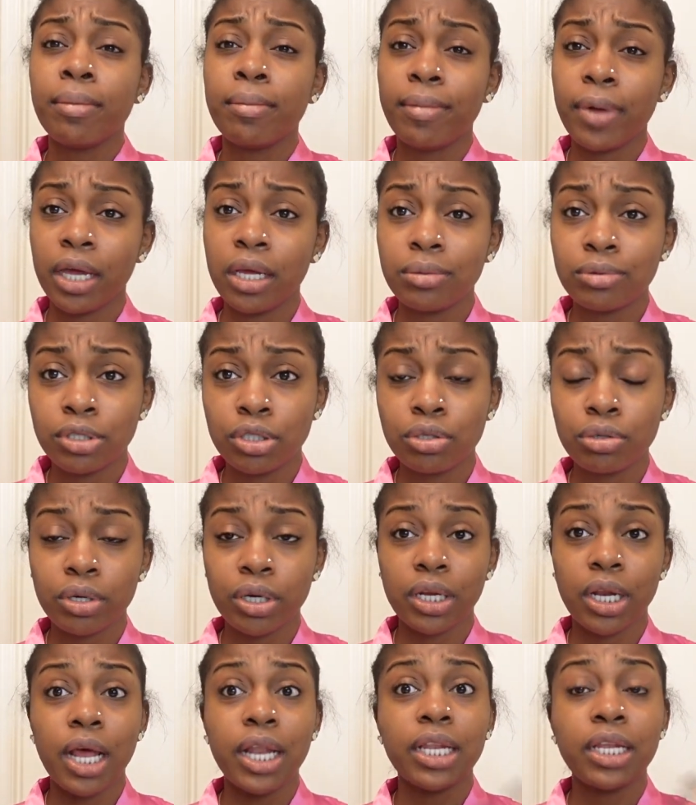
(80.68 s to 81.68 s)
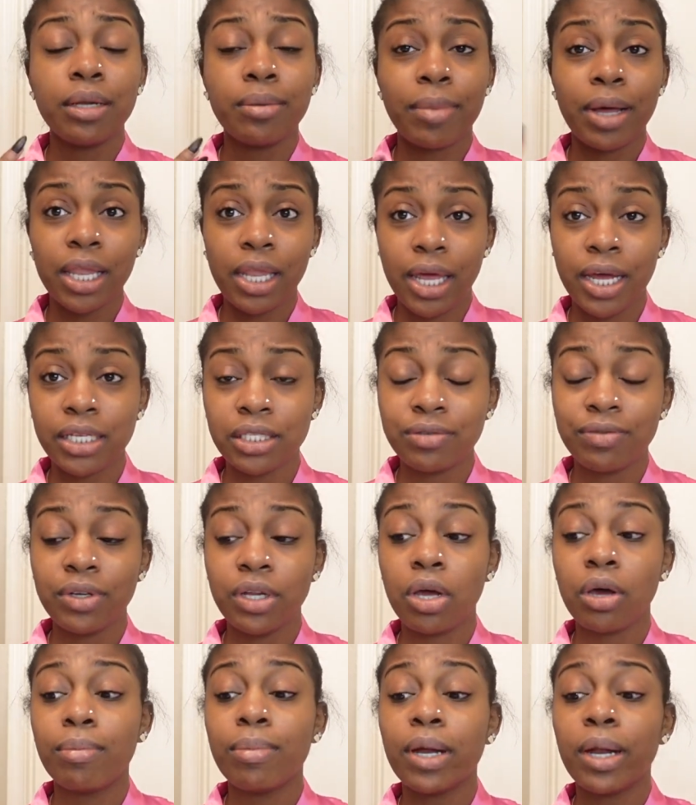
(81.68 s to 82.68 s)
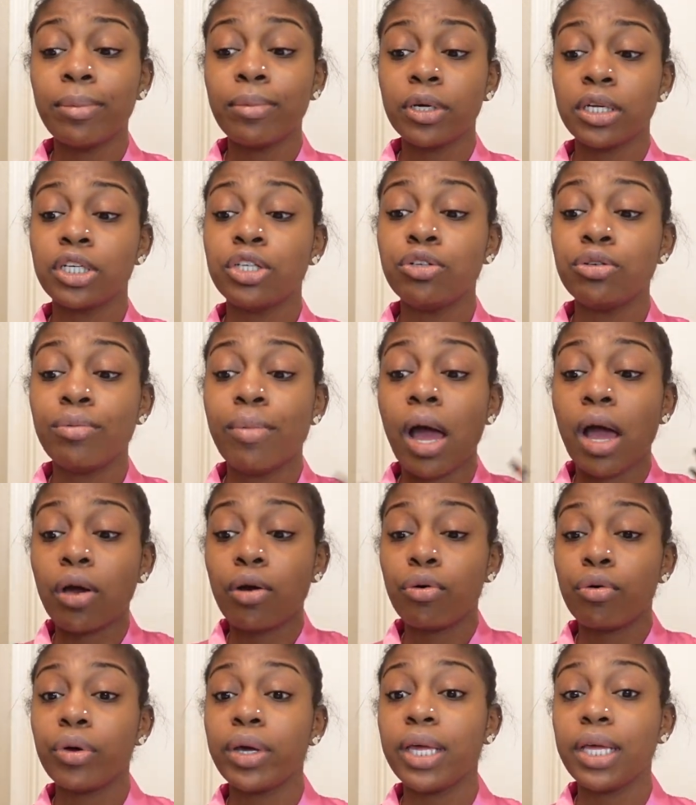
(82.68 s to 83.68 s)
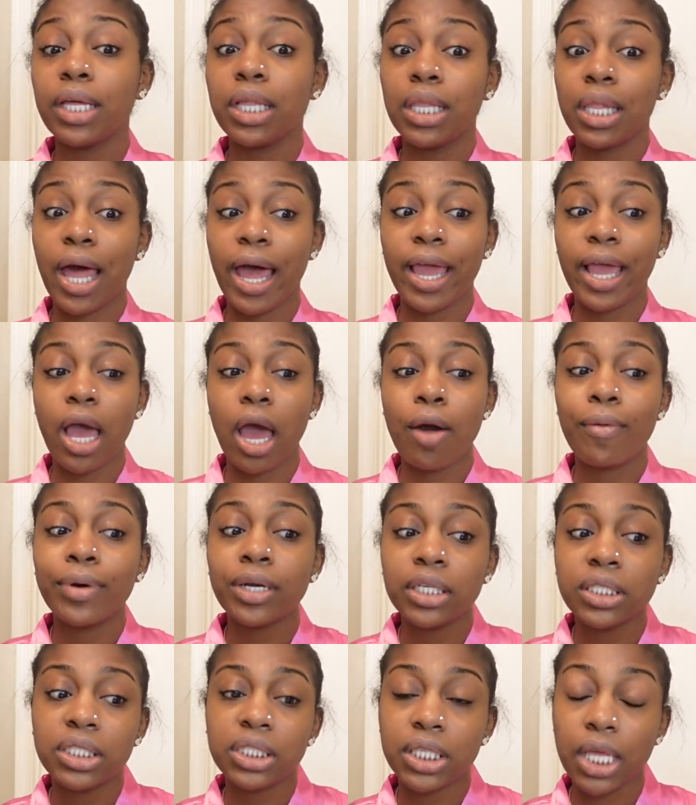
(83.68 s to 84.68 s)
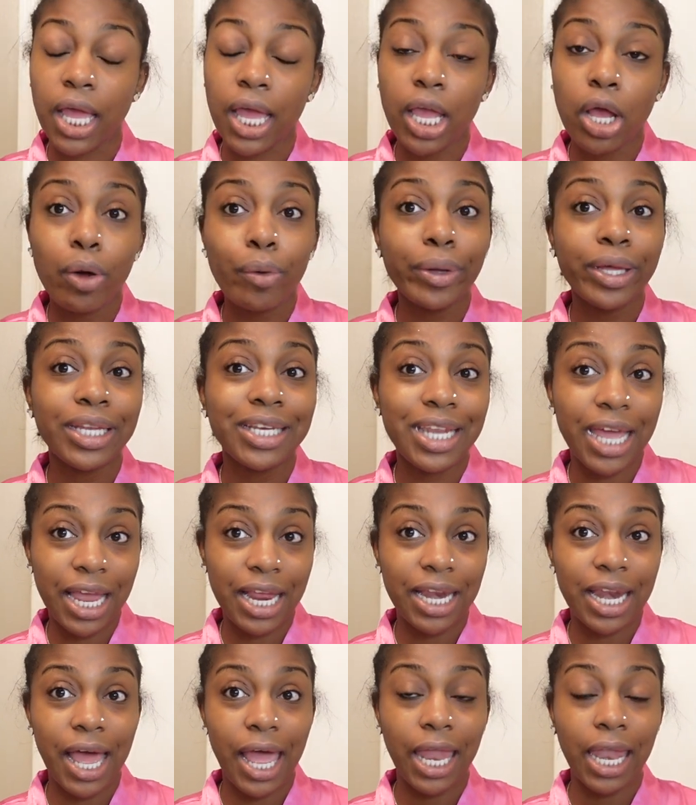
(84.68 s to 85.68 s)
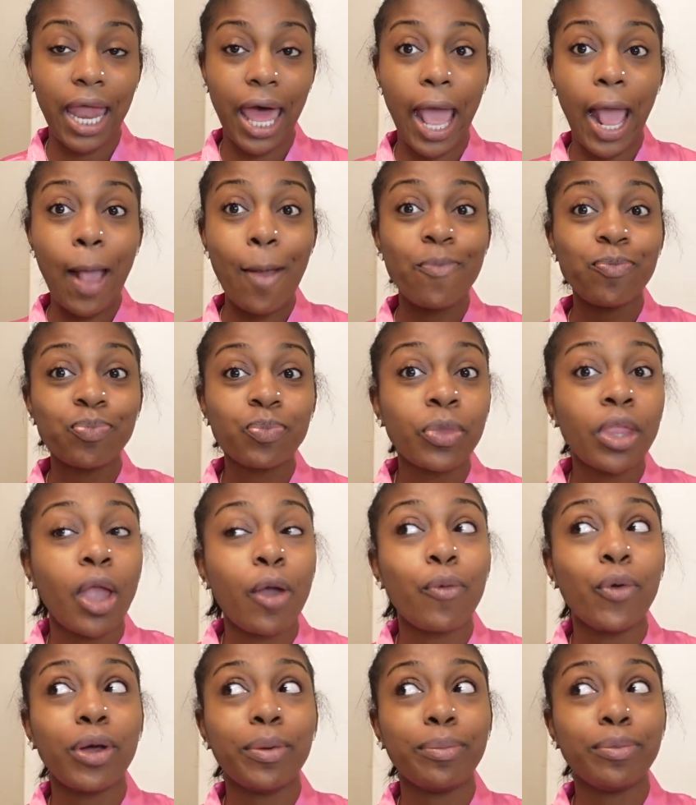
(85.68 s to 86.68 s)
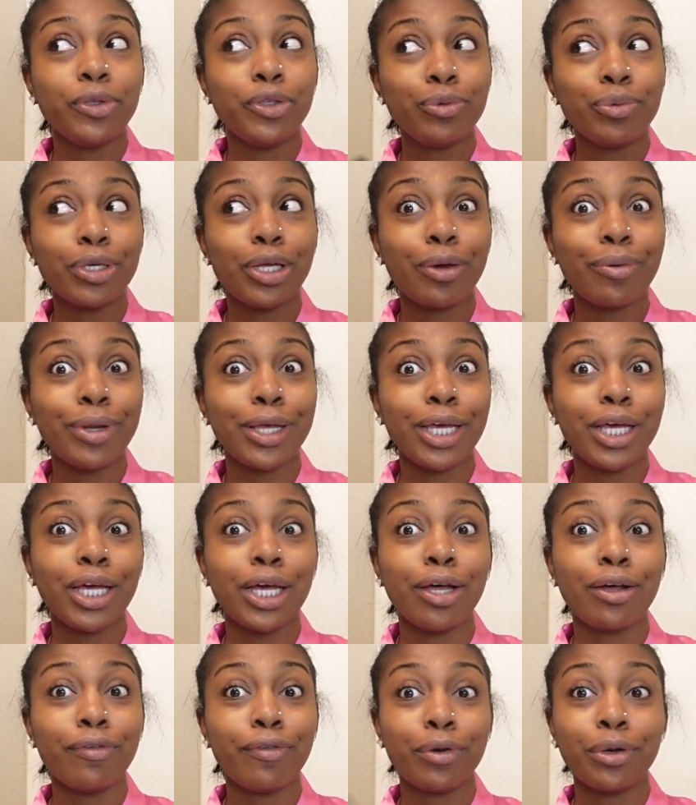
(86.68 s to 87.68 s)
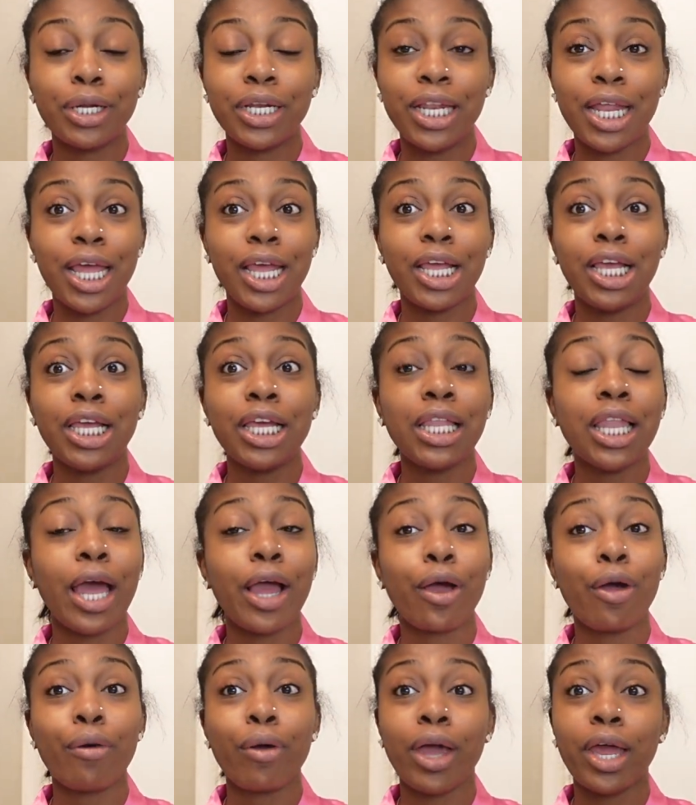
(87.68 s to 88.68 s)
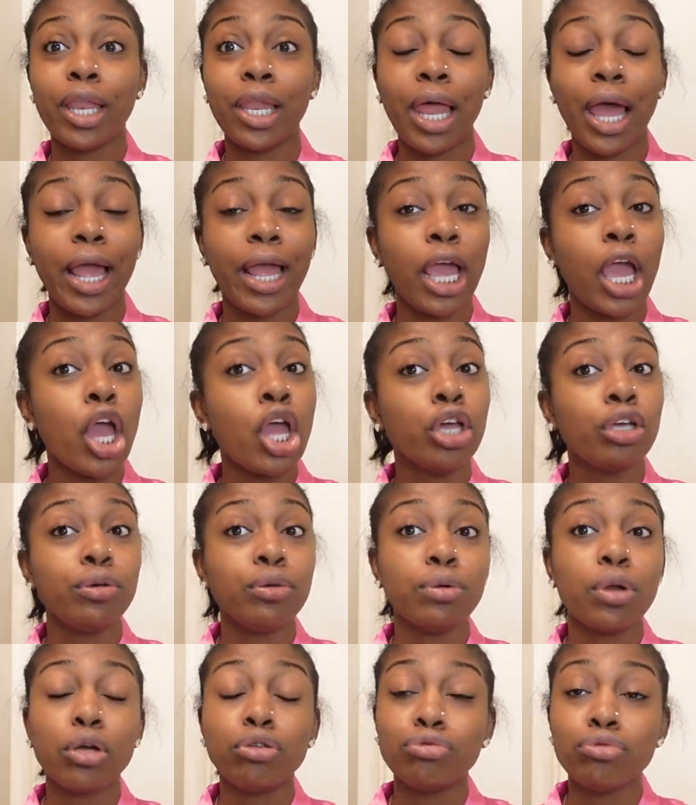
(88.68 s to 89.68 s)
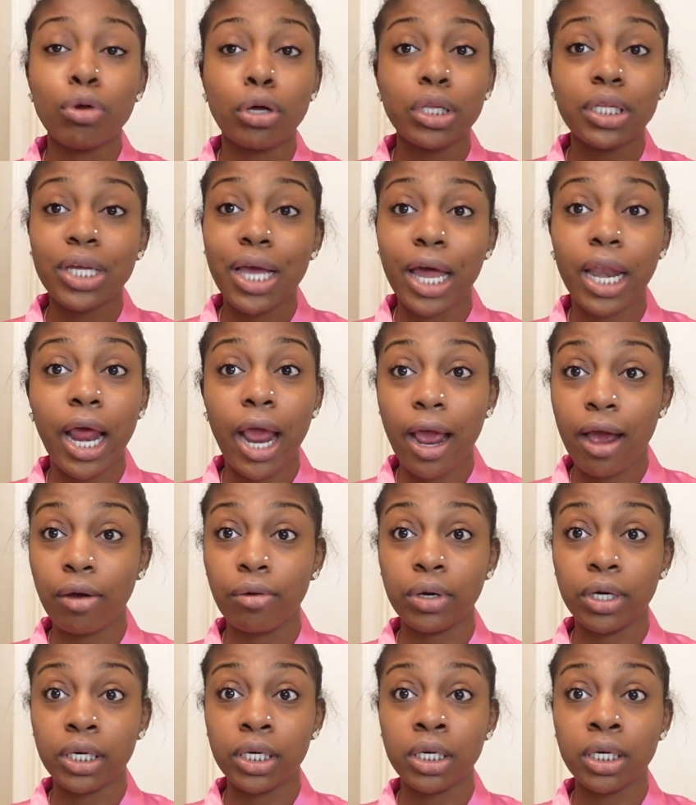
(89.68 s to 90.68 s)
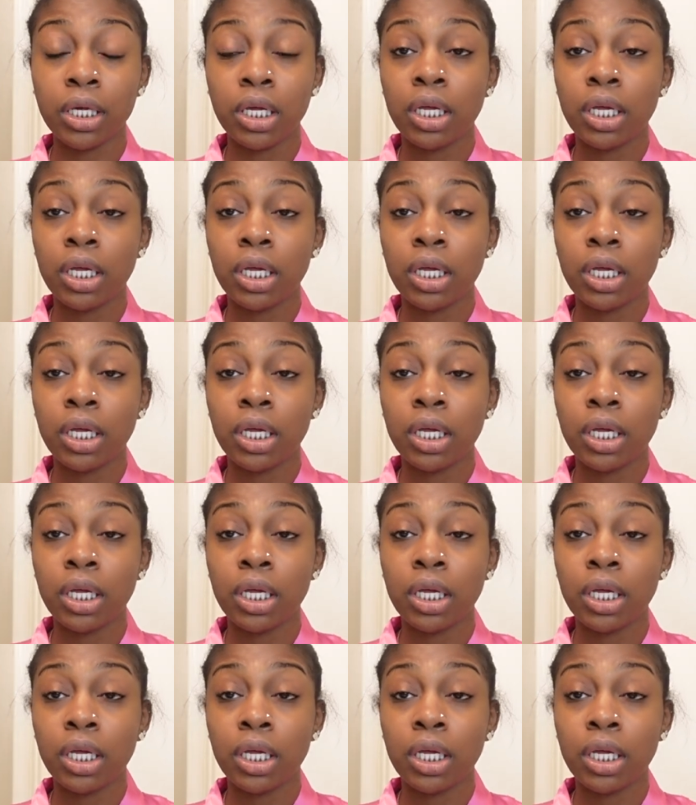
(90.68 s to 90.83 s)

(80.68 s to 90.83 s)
makeup tutorial that I did in my last video, but I'm gonna do my quick, like, I wanna say quick date night. Like, when you and your nigga go on a date and he like, okay, like, you know, you only got an hour.